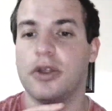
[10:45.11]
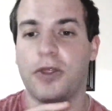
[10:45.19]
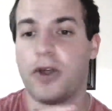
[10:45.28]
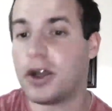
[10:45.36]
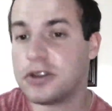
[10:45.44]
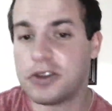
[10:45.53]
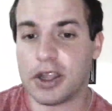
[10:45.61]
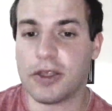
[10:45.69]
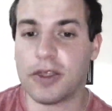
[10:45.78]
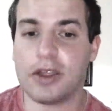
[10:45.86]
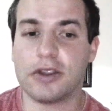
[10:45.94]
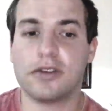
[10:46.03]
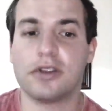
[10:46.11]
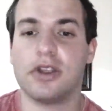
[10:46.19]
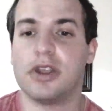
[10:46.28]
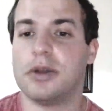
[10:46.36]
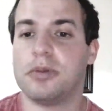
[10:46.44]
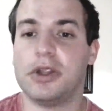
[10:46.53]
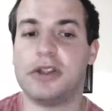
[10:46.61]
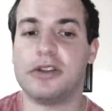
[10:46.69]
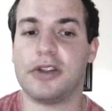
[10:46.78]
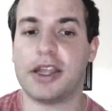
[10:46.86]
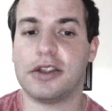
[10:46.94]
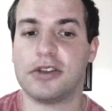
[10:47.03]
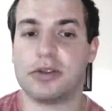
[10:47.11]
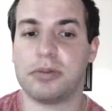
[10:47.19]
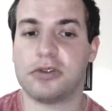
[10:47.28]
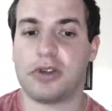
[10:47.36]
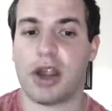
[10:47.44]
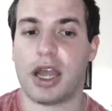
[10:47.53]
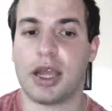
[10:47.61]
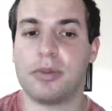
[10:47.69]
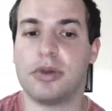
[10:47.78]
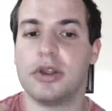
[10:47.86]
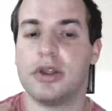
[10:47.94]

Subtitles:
thoughts like this, please like and subscribe.